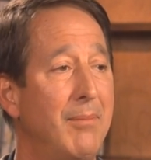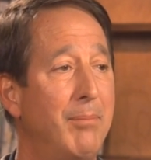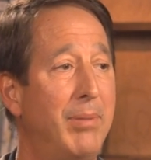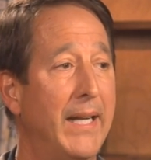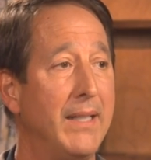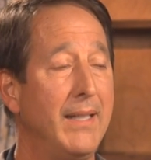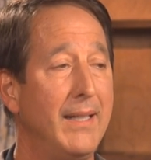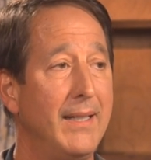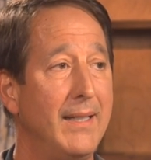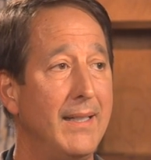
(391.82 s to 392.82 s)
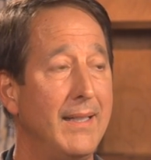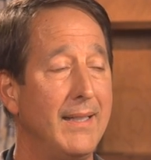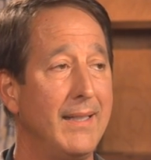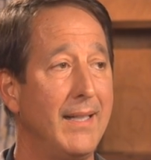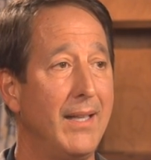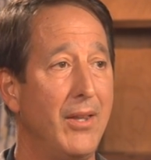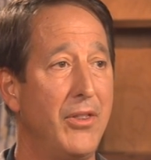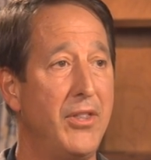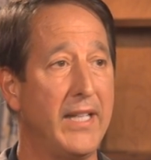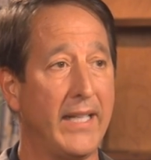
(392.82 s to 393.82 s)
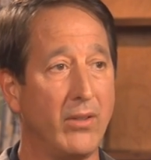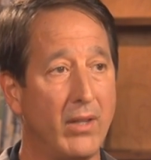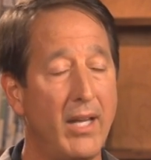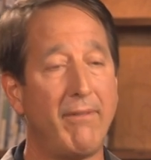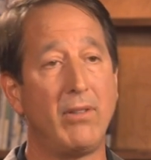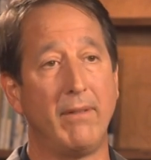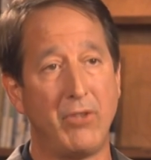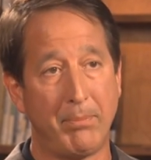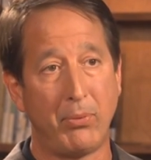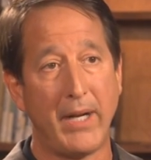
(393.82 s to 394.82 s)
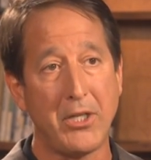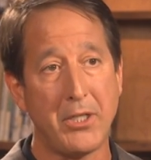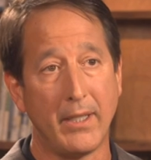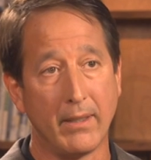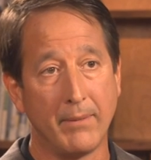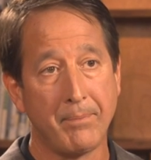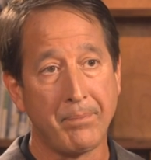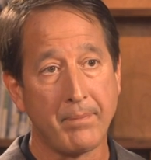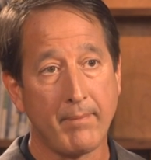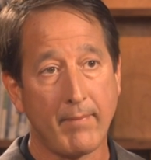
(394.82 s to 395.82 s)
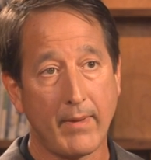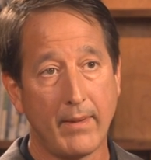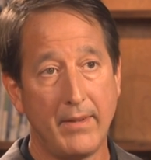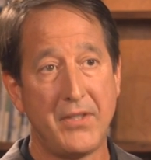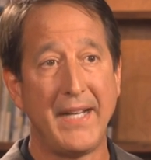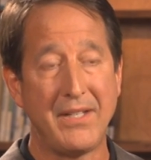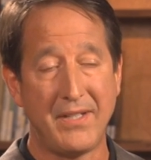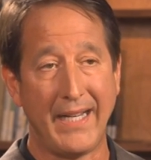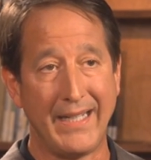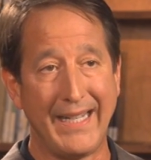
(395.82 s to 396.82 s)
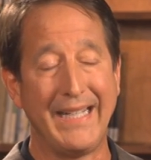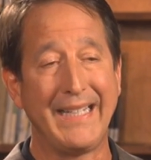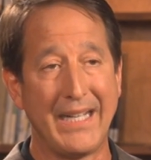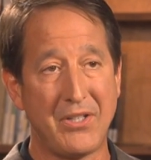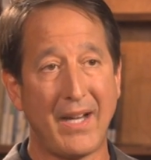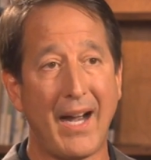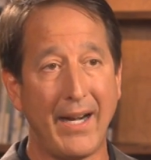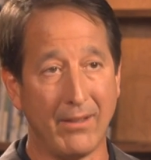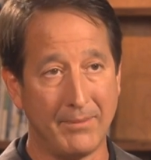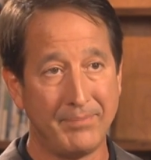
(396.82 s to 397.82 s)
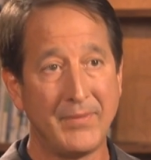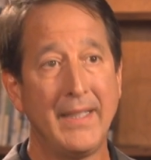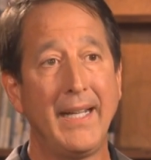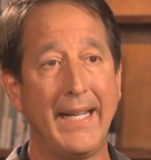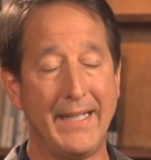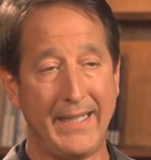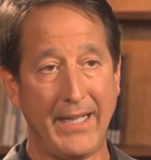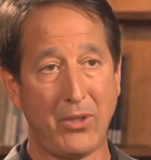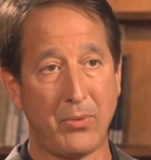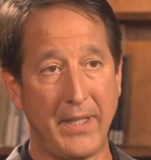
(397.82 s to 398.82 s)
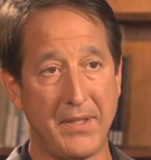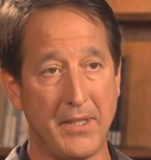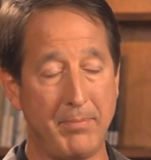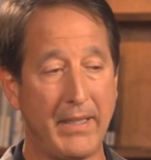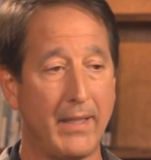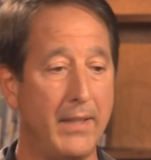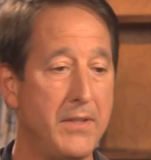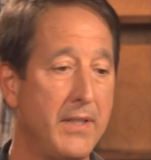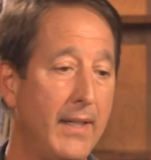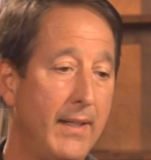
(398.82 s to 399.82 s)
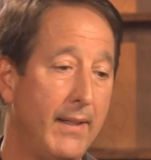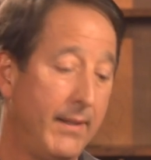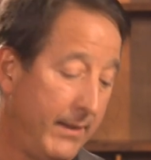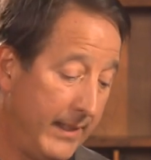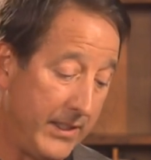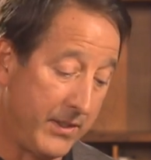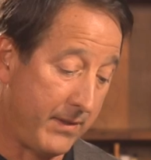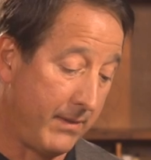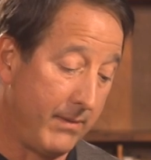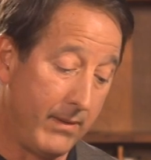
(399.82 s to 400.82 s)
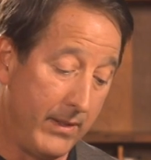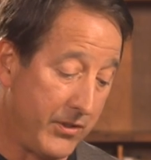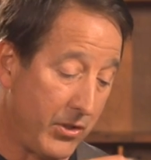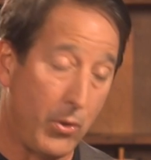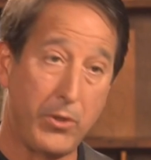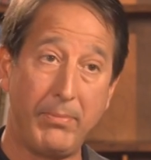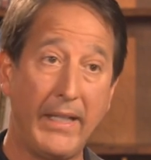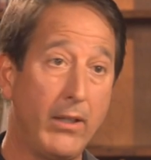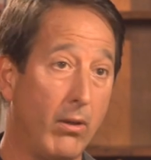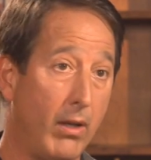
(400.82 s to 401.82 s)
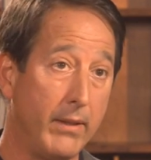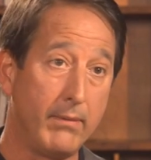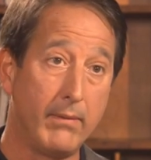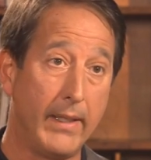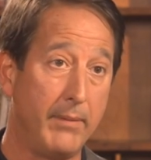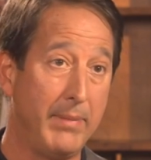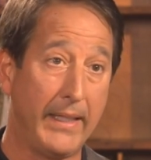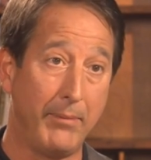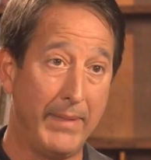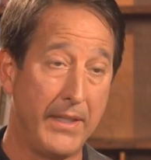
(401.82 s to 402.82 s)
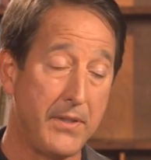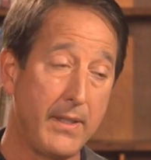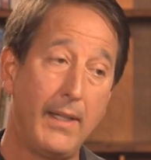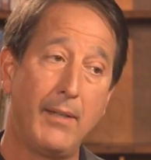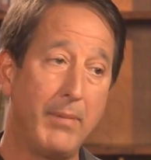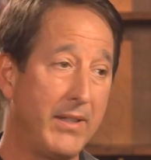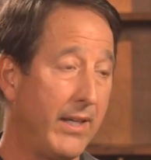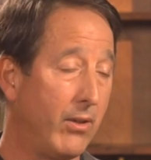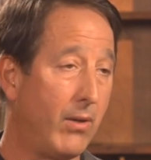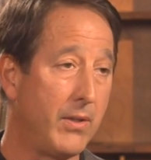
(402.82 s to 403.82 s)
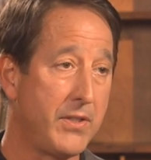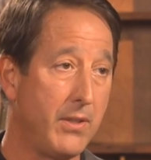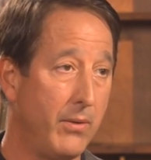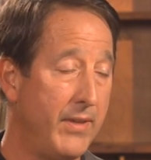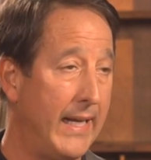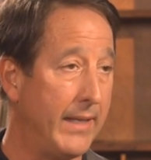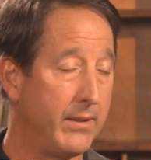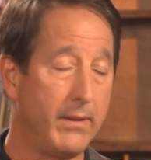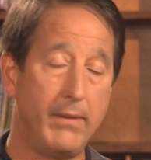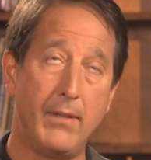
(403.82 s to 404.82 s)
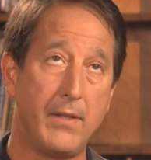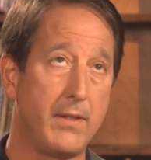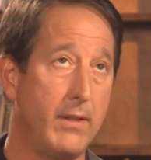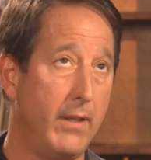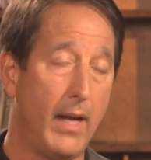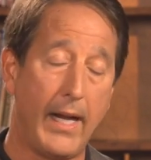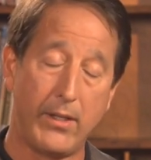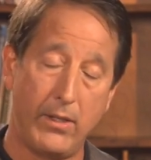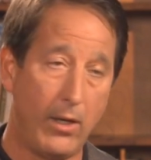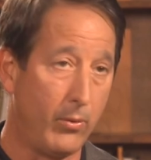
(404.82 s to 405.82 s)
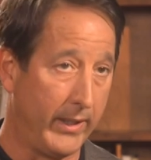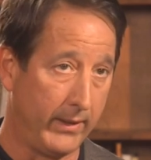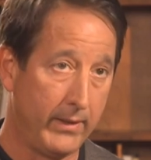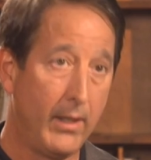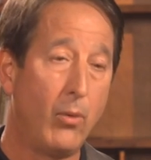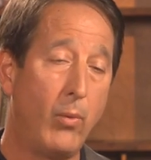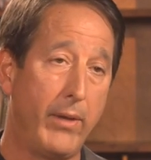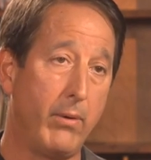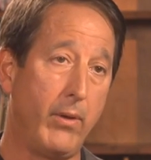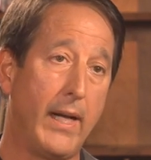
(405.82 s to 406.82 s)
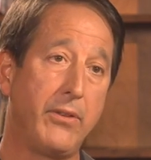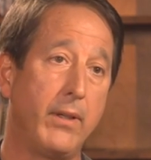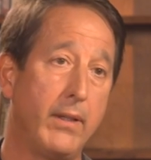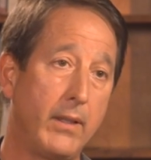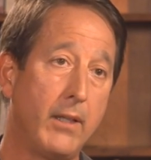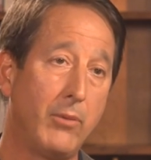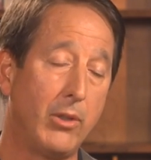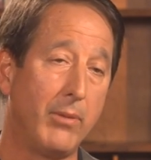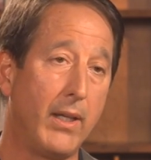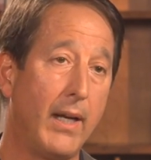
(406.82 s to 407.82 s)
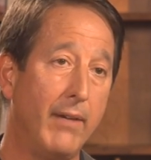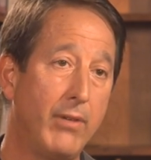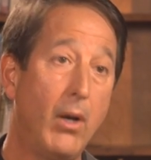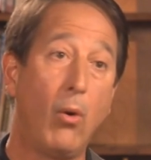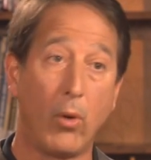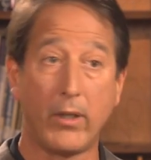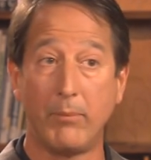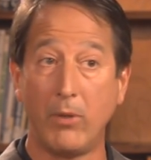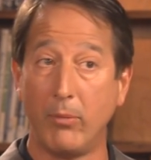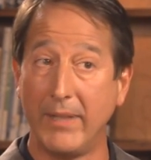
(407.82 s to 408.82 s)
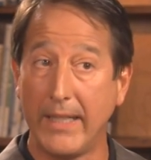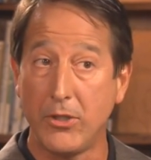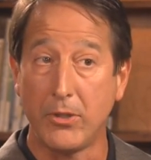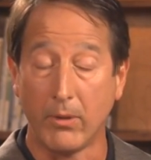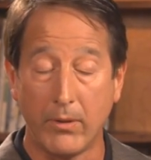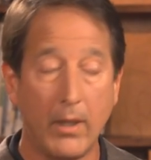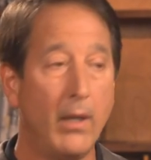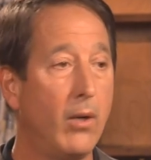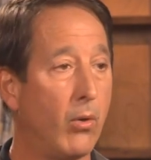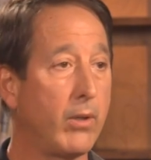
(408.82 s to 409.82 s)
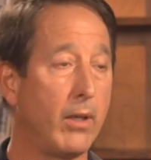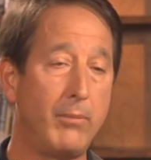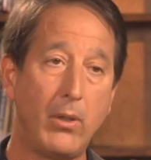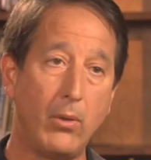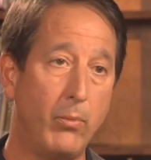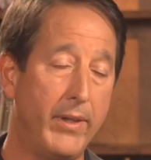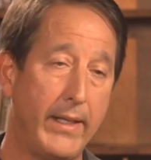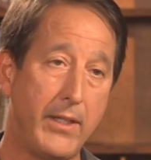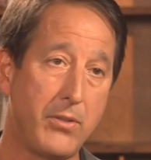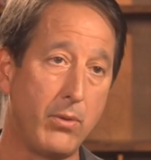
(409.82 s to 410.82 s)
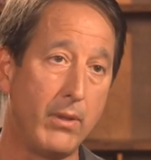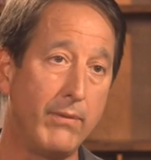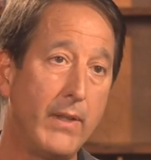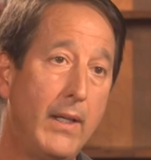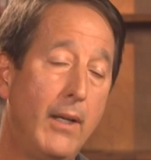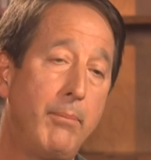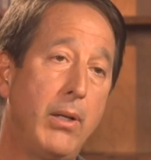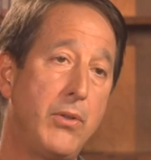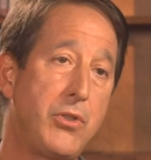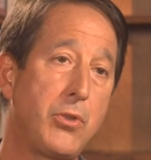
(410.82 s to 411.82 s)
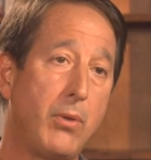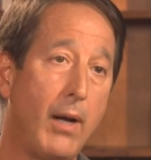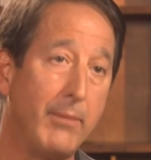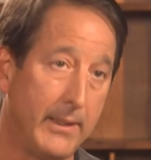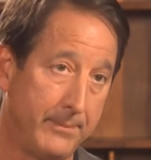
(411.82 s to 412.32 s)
But the level of depression sets in, and it gets higher, and it increases, because it's the soldier being gone and being missed, but then also that just not knowing whether or not they're going to come home alive, or come home injured, or come home with any sort of post-trauma.